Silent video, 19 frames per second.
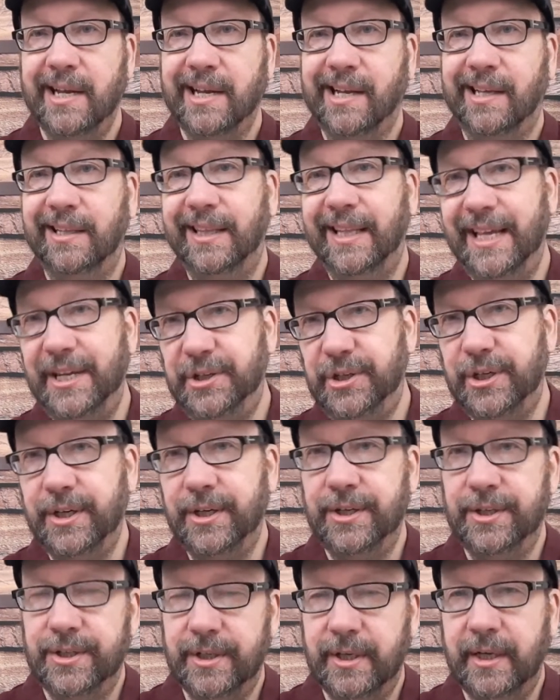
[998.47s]

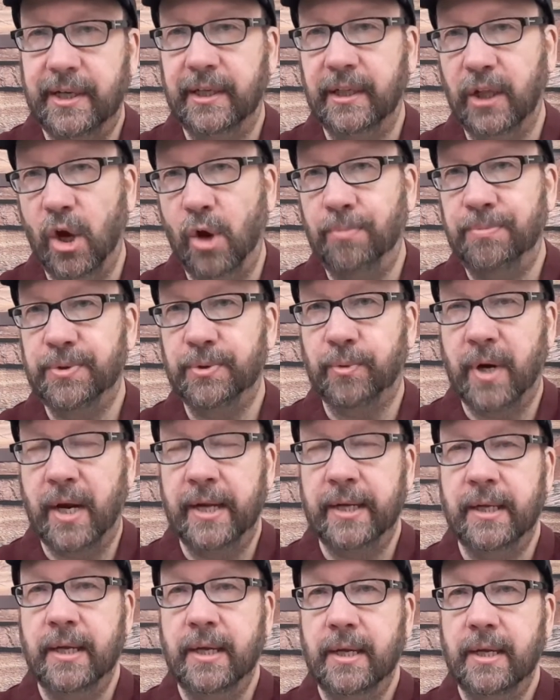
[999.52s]
glitches in Lopes
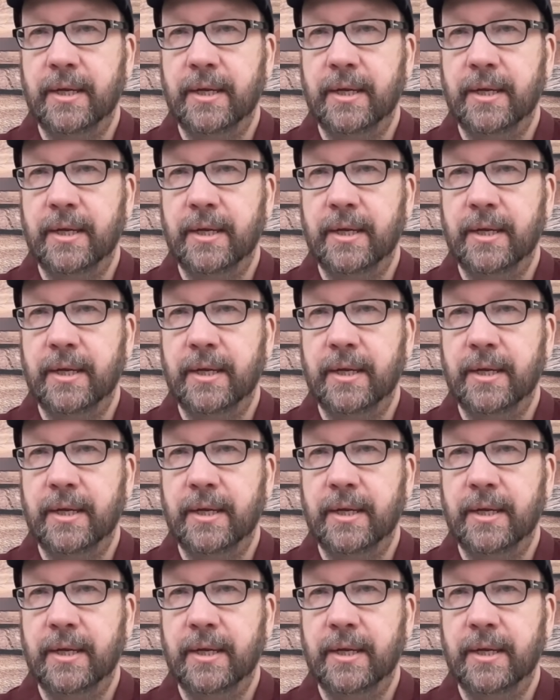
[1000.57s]
Write,